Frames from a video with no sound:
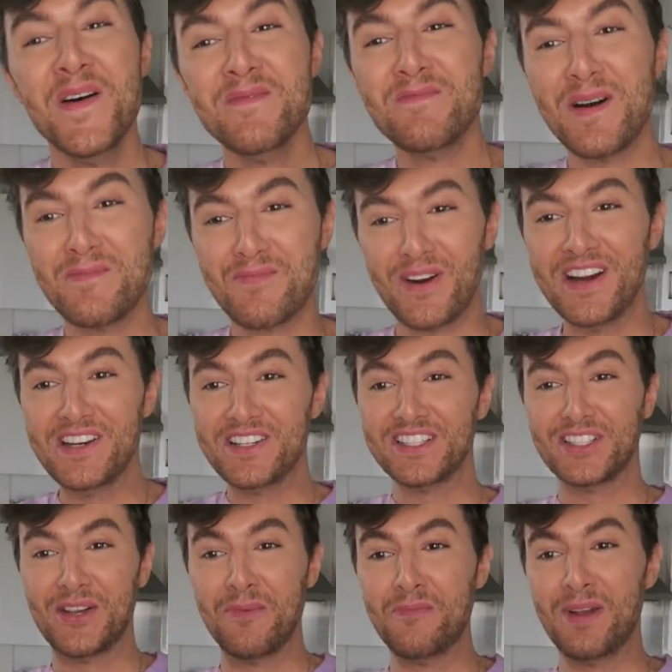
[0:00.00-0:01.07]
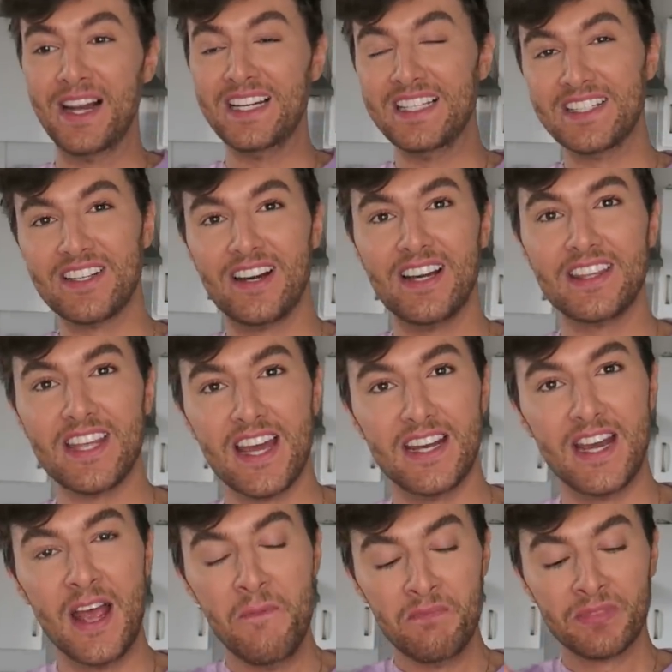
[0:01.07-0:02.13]
My brain just completely died
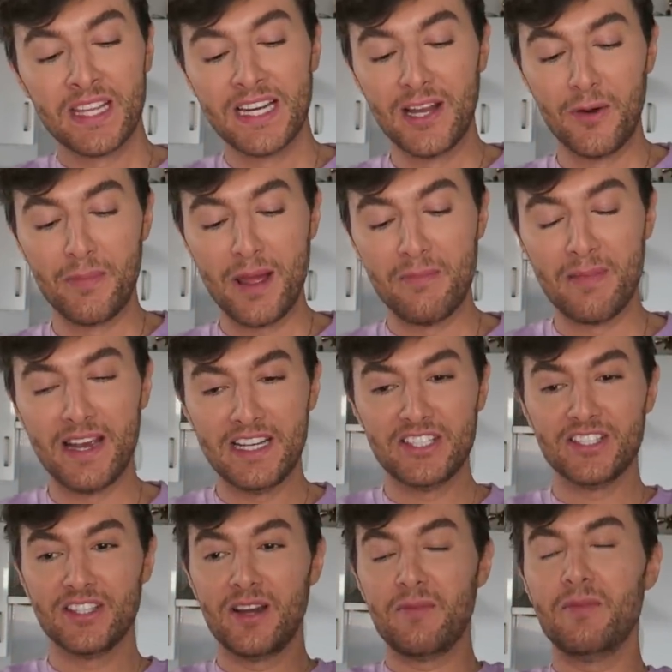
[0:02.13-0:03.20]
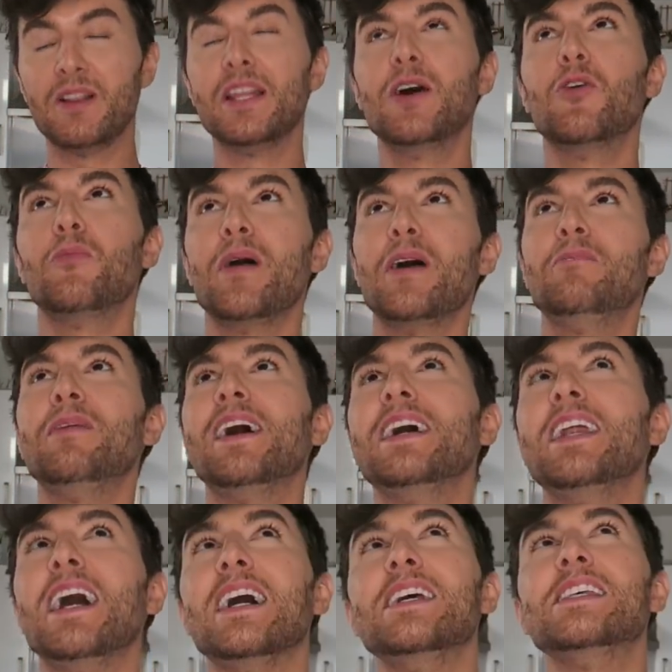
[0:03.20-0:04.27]
then. Little bit of
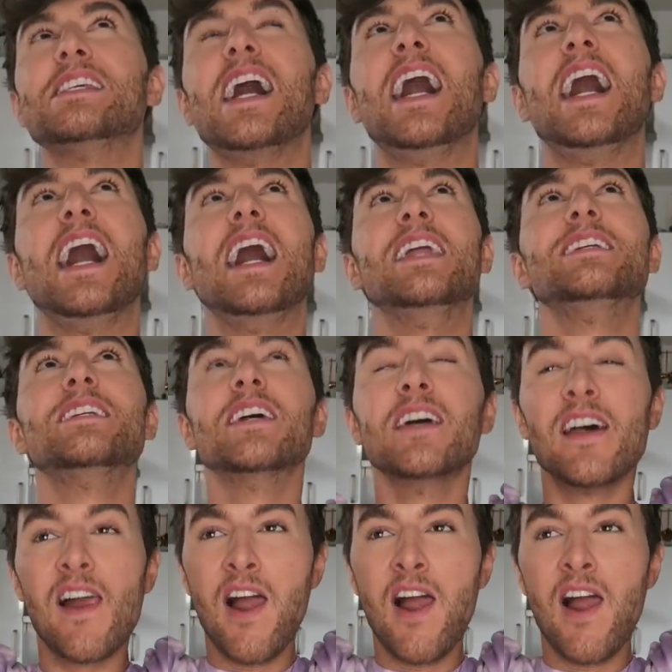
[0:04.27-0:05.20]
mayonnaise and